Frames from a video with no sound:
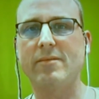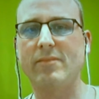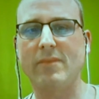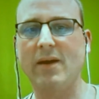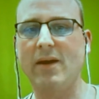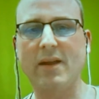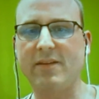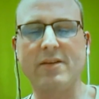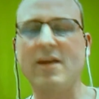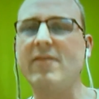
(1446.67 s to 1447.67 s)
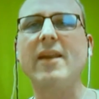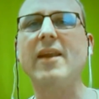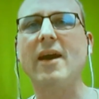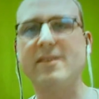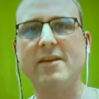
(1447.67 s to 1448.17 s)
I didn't have any
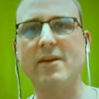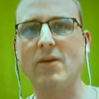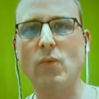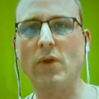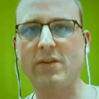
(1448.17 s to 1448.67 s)
idea what